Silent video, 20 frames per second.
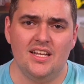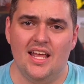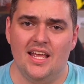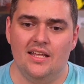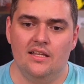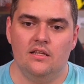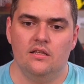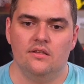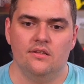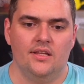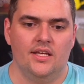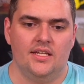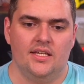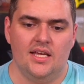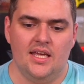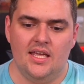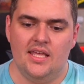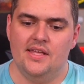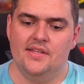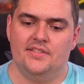And
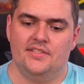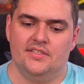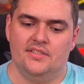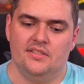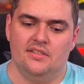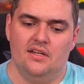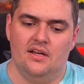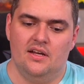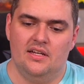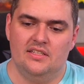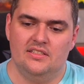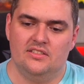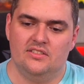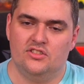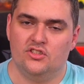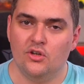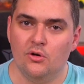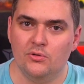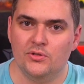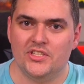it's
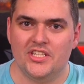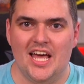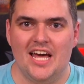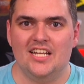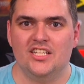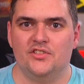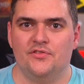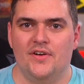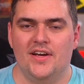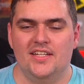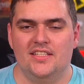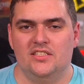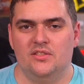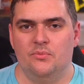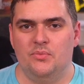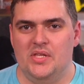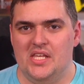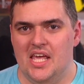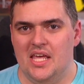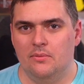so satisfying to
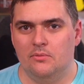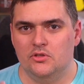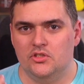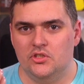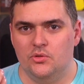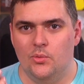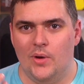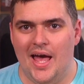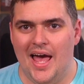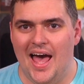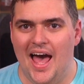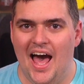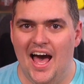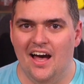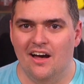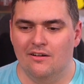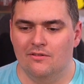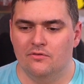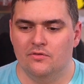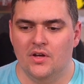be able to
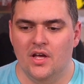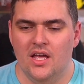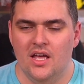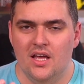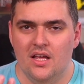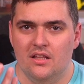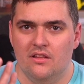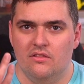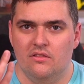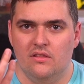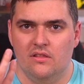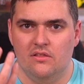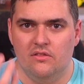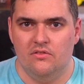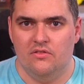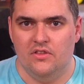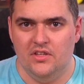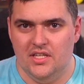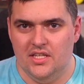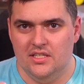have
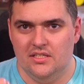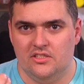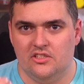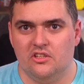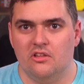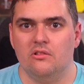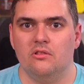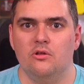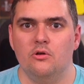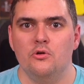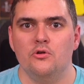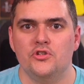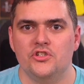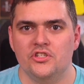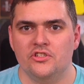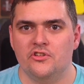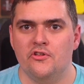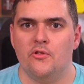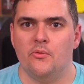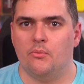the solution
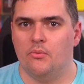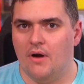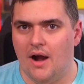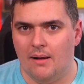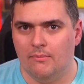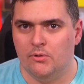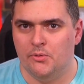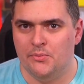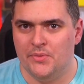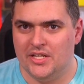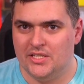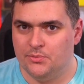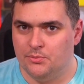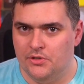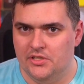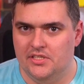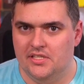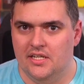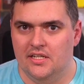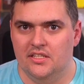to the problem that's
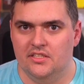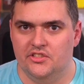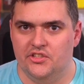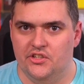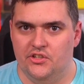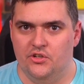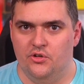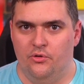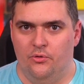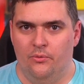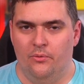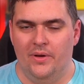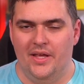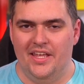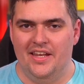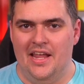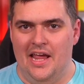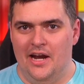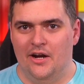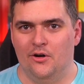presented to you
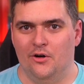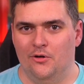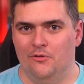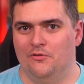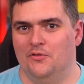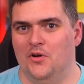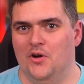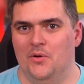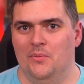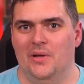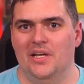in arrow form.